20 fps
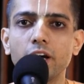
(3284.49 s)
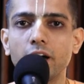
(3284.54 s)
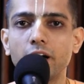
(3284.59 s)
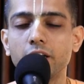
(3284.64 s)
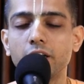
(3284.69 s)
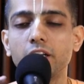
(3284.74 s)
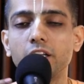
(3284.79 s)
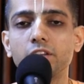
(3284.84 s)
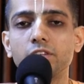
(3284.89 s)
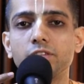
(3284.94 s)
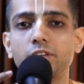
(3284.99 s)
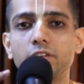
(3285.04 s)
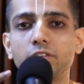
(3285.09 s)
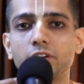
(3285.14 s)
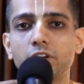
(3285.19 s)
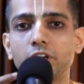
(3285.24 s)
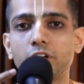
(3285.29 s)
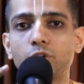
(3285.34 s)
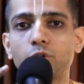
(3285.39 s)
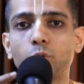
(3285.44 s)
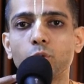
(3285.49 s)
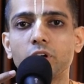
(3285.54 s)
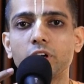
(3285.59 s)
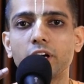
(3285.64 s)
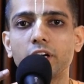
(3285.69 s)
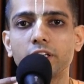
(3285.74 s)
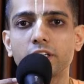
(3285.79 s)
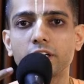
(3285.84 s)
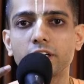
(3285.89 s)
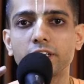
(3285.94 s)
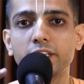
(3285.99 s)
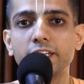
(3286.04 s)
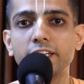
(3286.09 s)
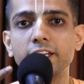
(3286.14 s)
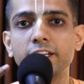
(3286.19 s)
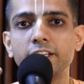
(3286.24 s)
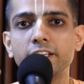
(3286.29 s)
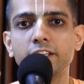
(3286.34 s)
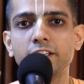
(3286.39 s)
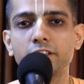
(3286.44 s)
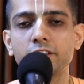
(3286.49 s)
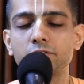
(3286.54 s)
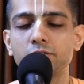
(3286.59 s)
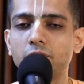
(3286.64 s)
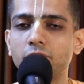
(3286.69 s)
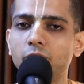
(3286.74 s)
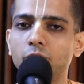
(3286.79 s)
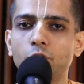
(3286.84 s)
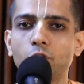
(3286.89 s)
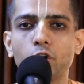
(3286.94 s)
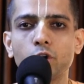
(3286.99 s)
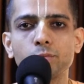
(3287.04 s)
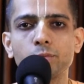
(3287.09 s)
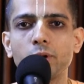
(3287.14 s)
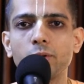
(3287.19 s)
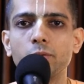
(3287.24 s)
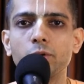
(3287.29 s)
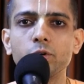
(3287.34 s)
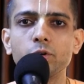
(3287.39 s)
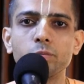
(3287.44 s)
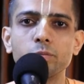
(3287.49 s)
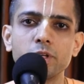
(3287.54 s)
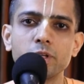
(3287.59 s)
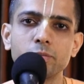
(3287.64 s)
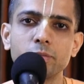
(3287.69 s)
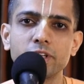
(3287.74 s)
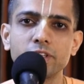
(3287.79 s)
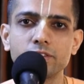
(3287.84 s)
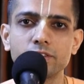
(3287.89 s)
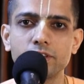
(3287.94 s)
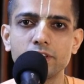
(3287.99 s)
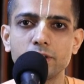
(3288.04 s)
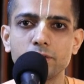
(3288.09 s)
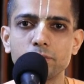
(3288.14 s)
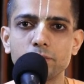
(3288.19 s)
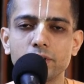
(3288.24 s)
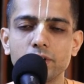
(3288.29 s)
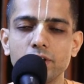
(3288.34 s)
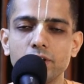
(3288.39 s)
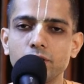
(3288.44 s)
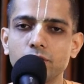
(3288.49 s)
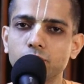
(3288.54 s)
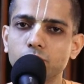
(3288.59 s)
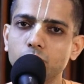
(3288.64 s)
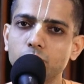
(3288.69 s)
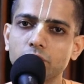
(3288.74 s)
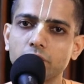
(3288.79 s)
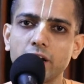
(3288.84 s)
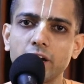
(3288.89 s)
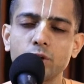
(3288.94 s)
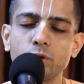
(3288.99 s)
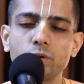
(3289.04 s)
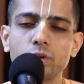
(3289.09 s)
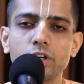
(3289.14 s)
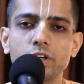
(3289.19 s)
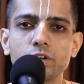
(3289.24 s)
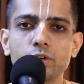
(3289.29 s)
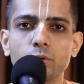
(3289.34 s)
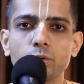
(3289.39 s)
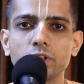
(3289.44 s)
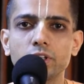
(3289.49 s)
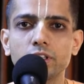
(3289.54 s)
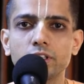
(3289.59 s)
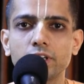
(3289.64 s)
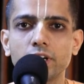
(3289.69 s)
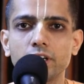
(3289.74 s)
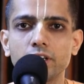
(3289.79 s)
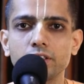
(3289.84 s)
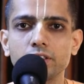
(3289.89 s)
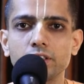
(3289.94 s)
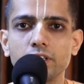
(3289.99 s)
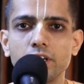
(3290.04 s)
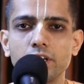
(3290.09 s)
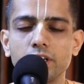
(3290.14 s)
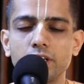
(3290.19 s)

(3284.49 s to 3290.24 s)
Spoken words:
Unless we have controlled our tongue eating, we will not be able to minimize sleep. So try to control the tongue.